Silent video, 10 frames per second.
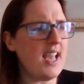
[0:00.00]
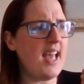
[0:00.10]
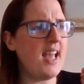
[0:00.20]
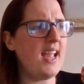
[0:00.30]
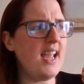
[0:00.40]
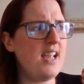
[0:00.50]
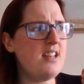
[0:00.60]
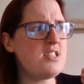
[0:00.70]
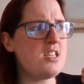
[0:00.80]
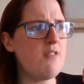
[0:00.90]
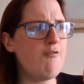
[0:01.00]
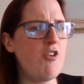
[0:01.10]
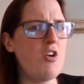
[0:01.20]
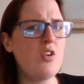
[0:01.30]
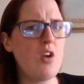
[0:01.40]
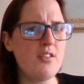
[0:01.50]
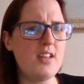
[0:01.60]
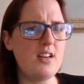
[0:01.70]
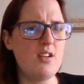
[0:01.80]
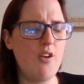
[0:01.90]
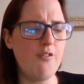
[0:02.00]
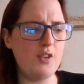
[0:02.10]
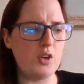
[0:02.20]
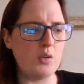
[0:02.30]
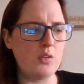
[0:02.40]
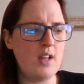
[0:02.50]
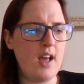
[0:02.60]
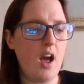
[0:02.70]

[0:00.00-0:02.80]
For a gothic novel,